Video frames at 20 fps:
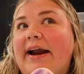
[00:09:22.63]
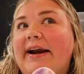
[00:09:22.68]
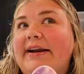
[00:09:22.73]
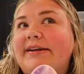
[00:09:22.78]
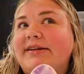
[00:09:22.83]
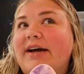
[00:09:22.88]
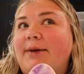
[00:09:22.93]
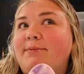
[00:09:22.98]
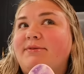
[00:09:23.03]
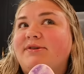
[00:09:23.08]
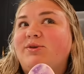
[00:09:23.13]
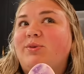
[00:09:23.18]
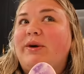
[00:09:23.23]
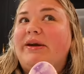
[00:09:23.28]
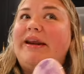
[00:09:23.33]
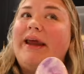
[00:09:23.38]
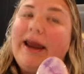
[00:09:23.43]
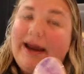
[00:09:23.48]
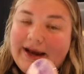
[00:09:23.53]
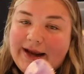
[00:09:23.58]
anytime
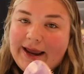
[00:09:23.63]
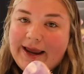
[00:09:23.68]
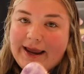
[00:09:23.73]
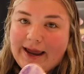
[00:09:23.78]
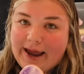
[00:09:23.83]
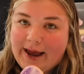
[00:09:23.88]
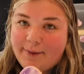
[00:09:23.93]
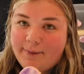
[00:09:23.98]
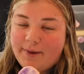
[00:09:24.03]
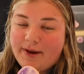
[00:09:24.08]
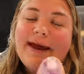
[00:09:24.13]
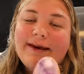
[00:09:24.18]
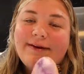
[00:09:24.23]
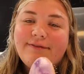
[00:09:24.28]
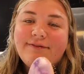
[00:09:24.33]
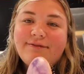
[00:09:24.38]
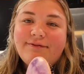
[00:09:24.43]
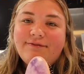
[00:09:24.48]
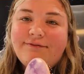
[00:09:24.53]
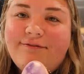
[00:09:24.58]
between 8 a.m.
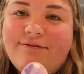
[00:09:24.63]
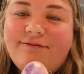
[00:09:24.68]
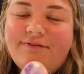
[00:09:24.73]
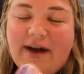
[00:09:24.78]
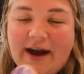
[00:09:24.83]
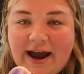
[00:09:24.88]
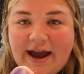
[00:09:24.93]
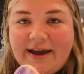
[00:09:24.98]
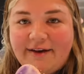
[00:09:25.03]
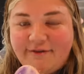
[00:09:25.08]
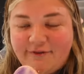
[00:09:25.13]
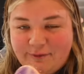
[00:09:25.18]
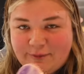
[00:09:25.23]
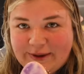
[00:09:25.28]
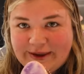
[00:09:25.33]
and 5